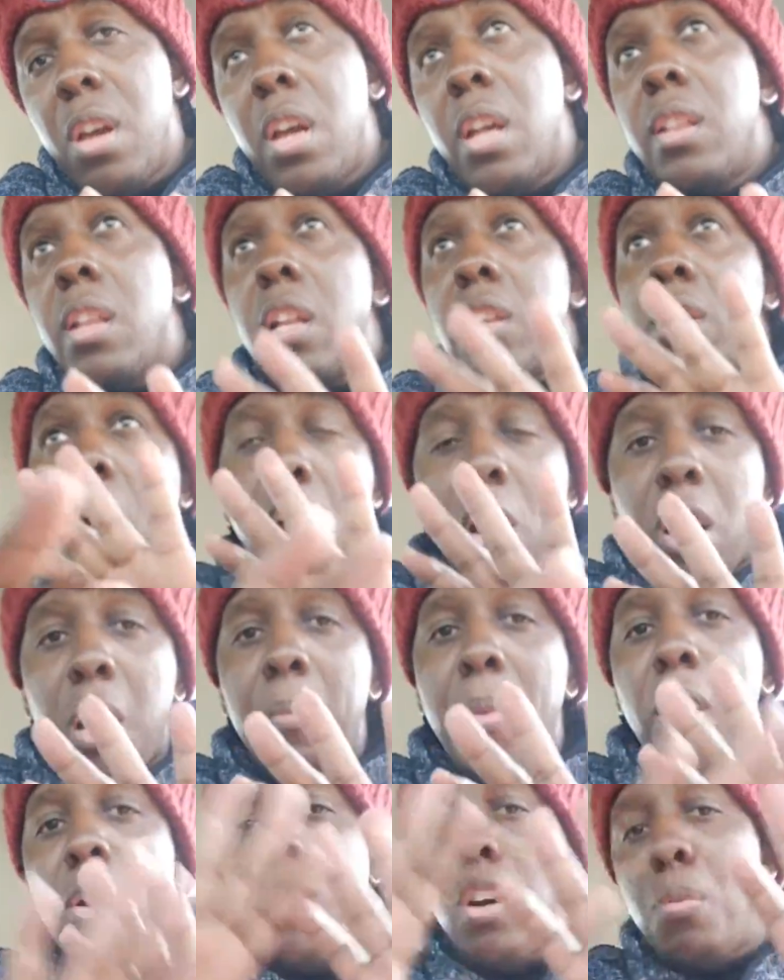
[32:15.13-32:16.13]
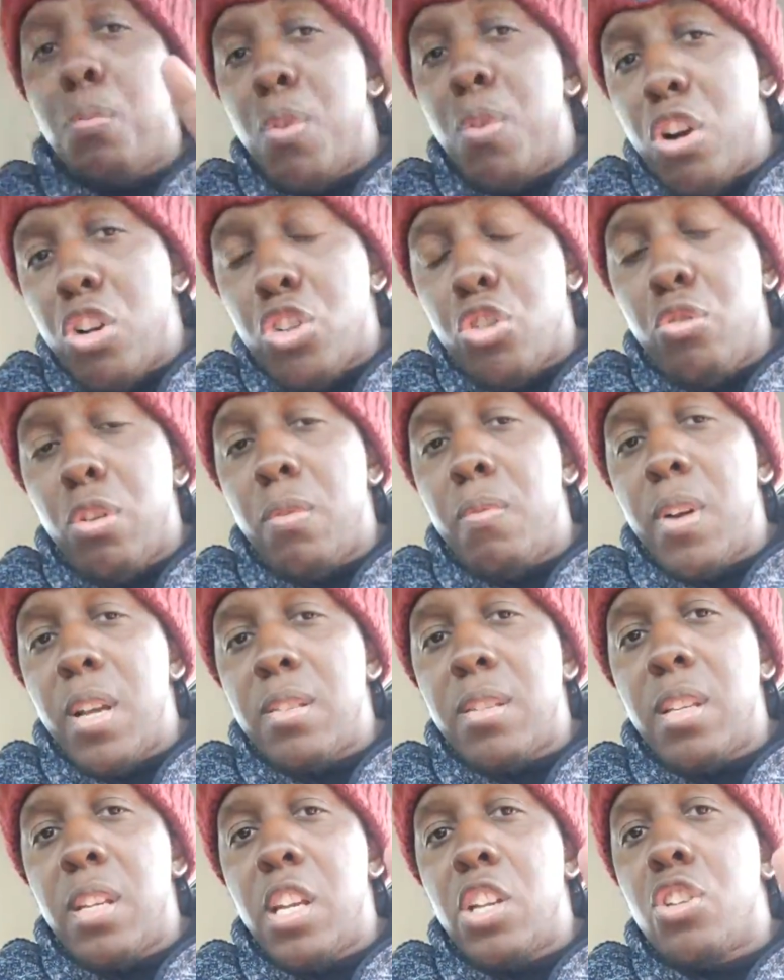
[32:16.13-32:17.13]
that talk about commercial and
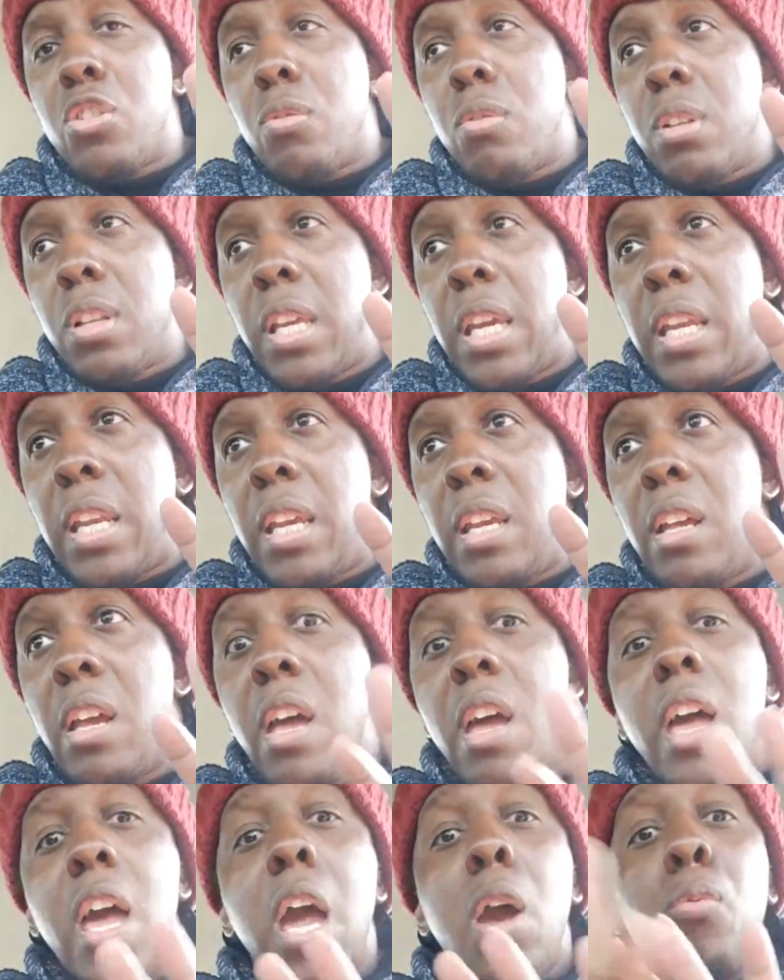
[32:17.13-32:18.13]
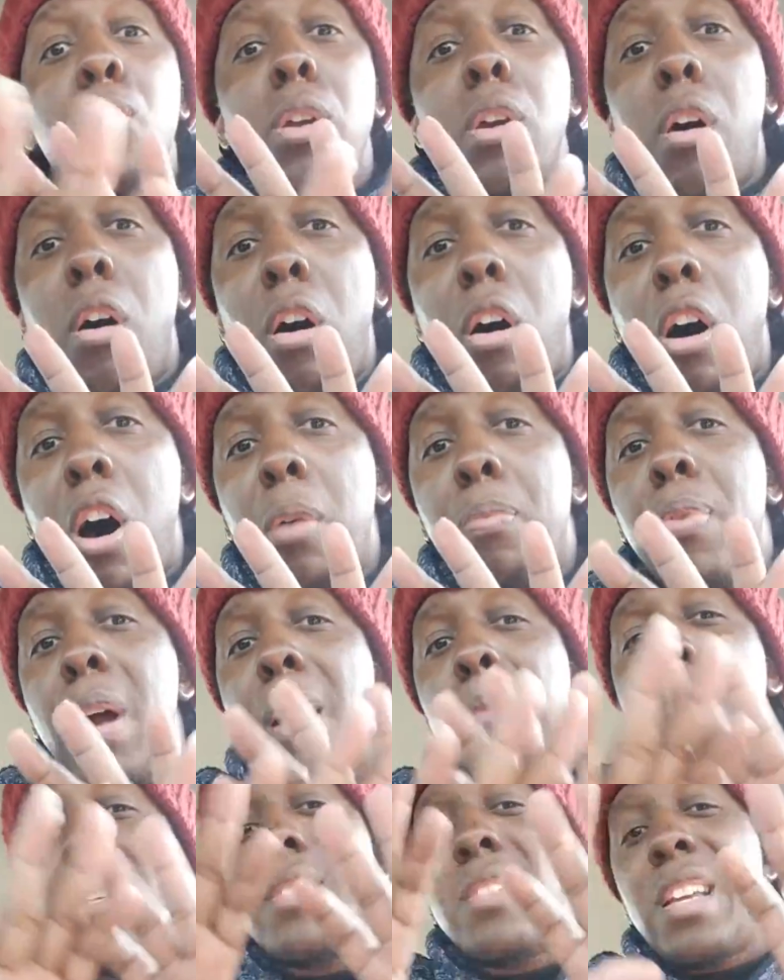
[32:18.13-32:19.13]
residential cleaning, and we all
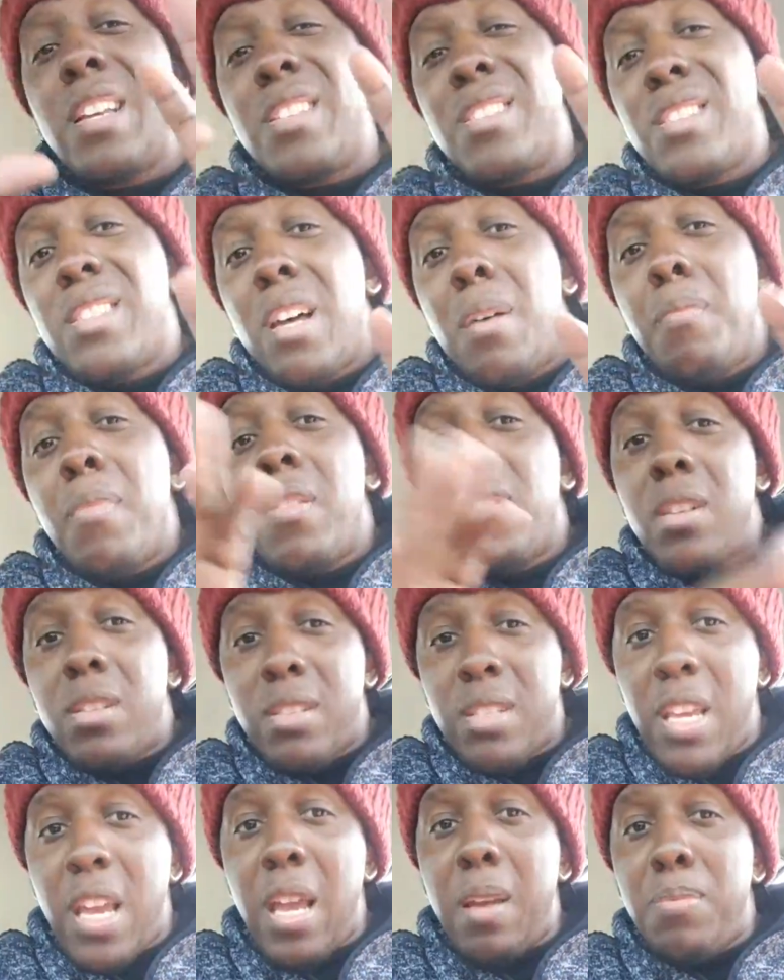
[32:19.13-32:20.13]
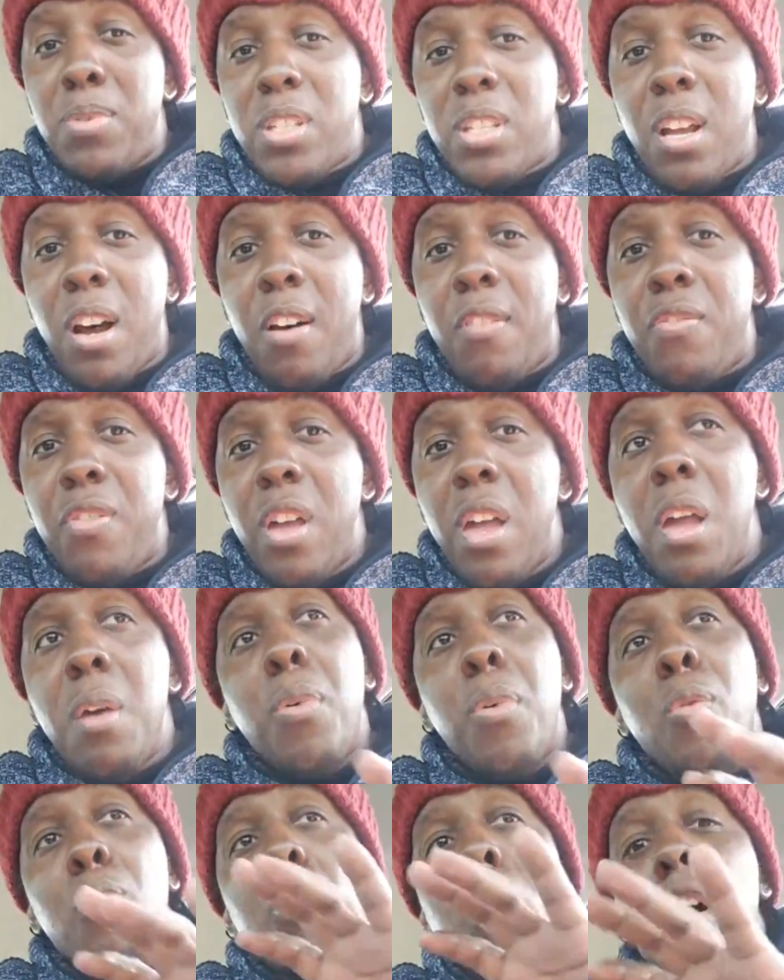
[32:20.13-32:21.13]
probably say some of the same stuff,
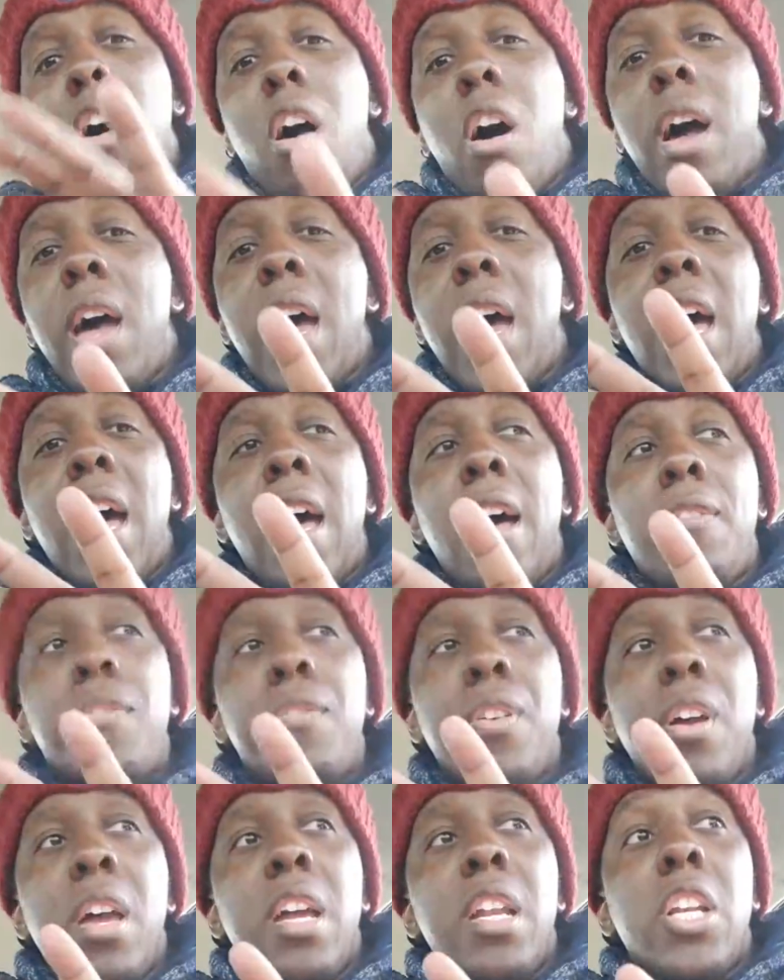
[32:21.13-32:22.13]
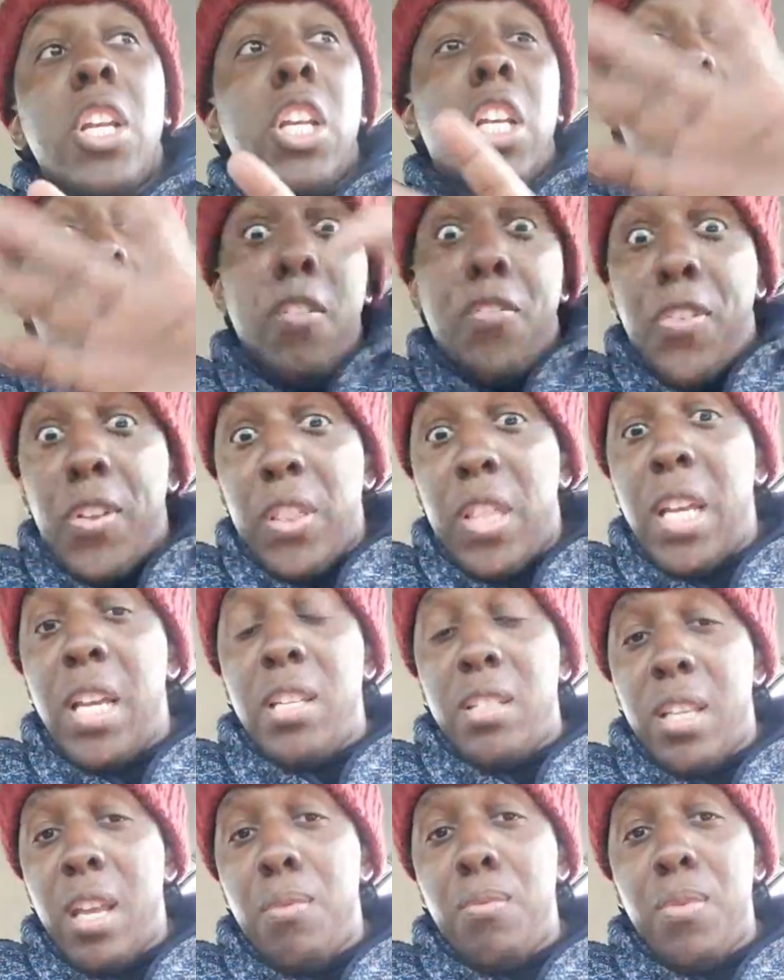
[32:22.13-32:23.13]
but we all have different
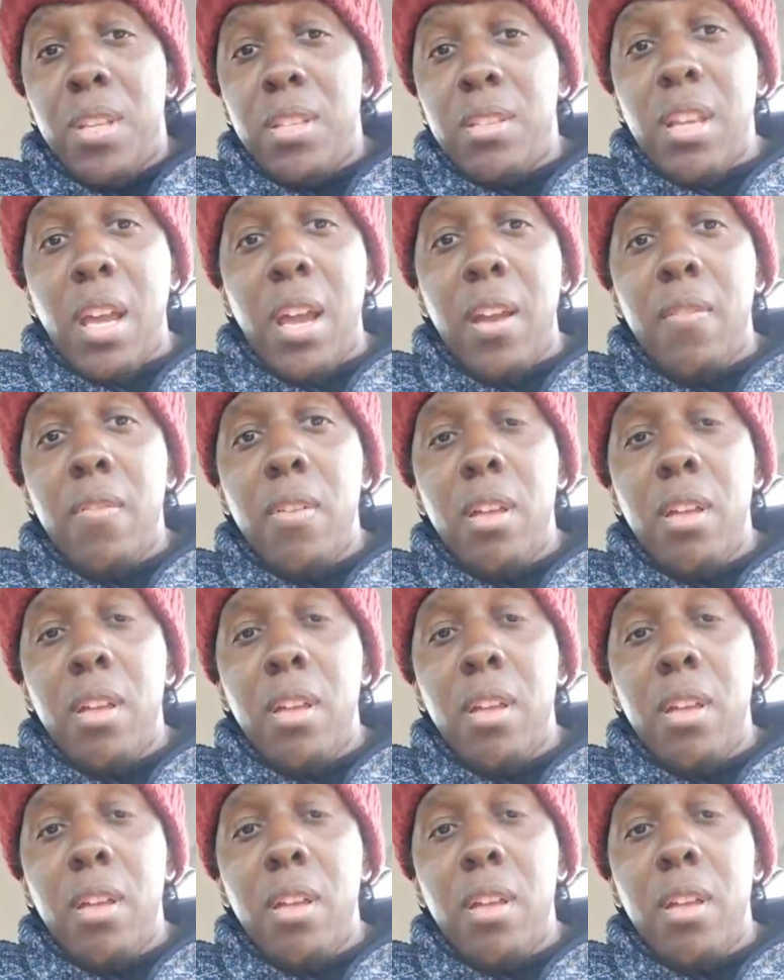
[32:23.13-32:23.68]
things that we say.